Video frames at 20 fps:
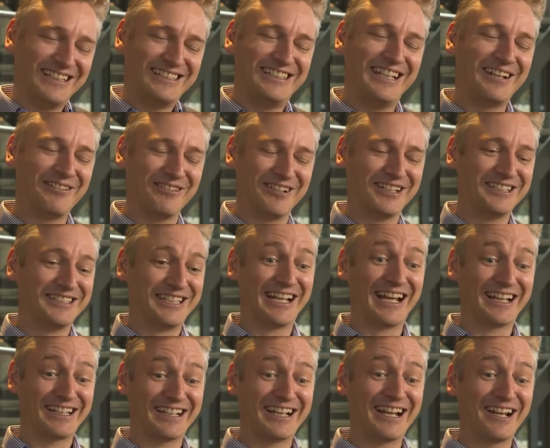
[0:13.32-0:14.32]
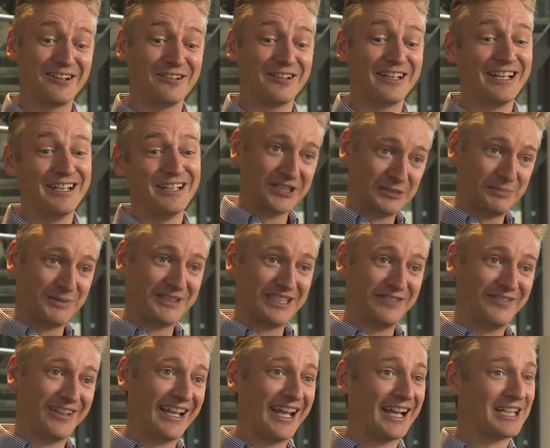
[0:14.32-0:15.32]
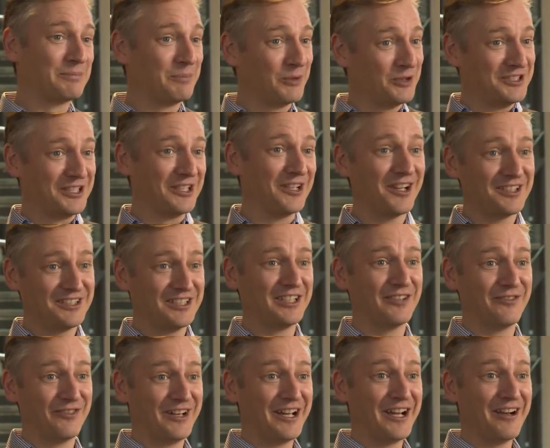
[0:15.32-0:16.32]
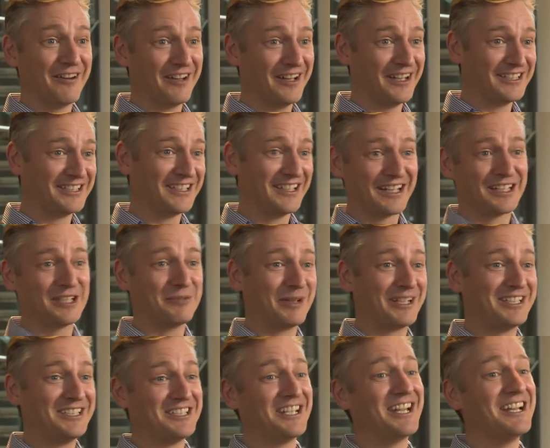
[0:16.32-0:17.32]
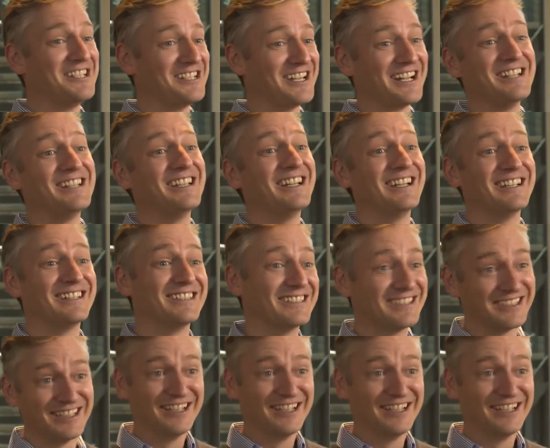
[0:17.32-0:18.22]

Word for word: The secret is to get together the specific experts in lots of different areas and let them exchange ideas.